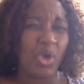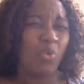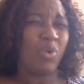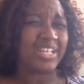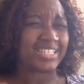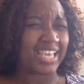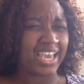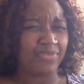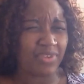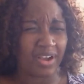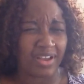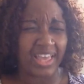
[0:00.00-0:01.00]

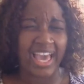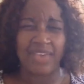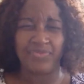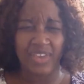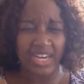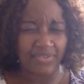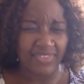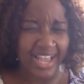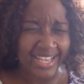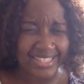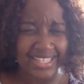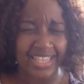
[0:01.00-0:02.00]
whatever I fail of
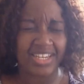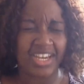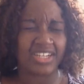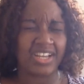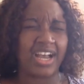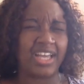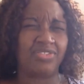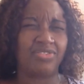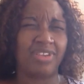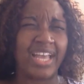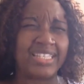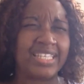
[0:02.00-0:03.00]
asking, dear God,
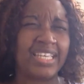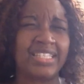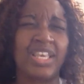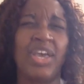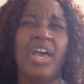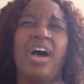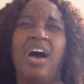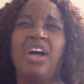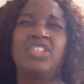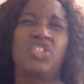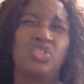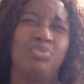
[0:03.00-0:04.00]
grant it
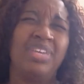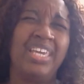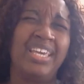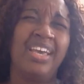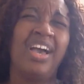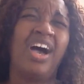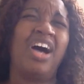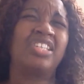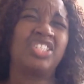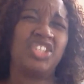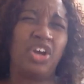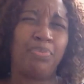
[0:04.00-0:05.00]
unto me,
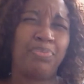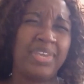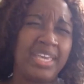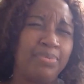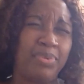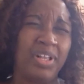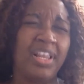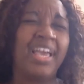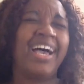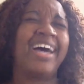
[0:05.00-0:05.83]
unto your people,